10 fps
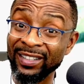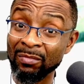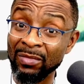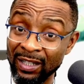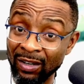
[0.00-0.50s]

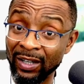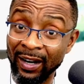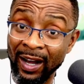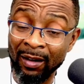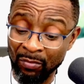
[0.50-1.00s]
million
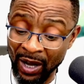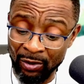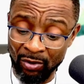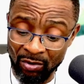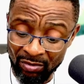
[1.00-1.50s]
naira
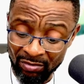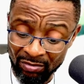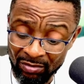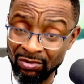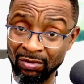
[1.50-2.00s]
Prado.
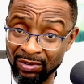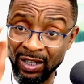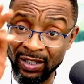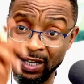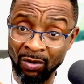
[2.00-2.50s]
So
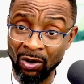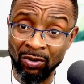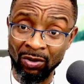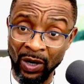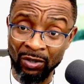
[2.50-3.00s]
take that one
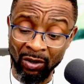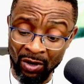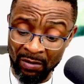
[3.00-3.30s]
on when you are going